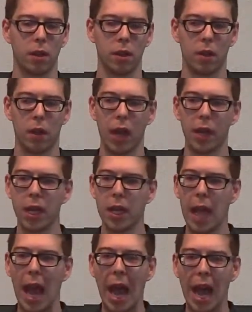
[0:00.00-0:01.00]
I
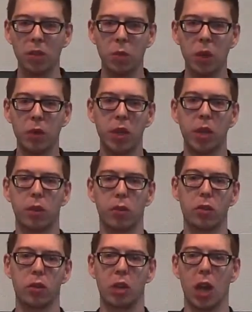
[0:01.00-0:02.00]
think as we read through
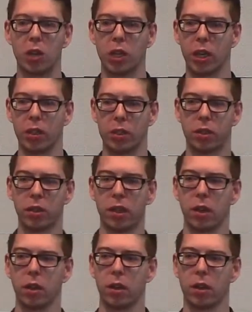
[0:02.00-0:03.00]
Judges,
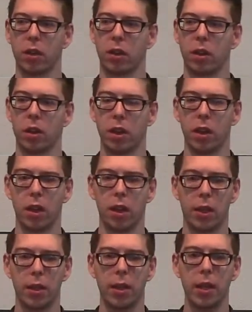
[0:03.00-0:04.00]

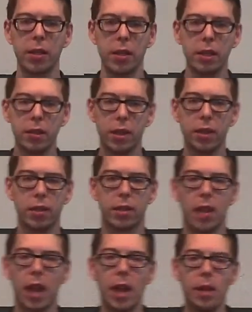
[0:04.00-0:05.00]
this is the
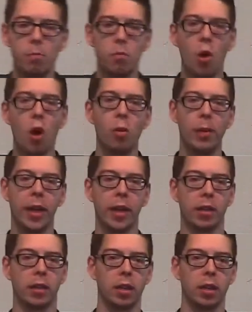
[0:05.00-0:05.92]
same moment